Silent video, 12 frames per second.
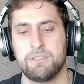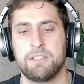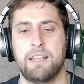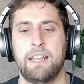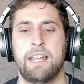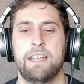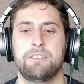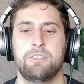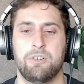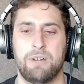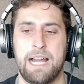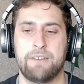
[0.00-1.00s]
And you
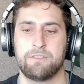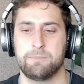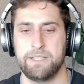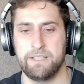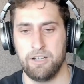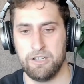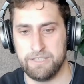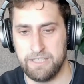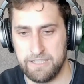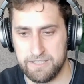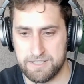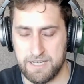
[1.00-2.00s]
don't have to be on the
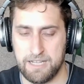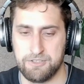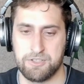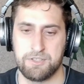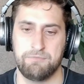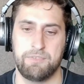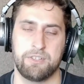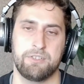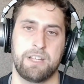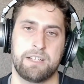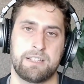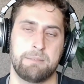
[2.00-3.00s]
inside just to figure
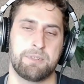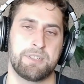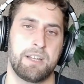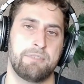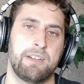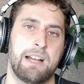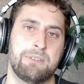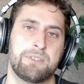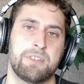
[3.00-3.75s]
that type of stuff out.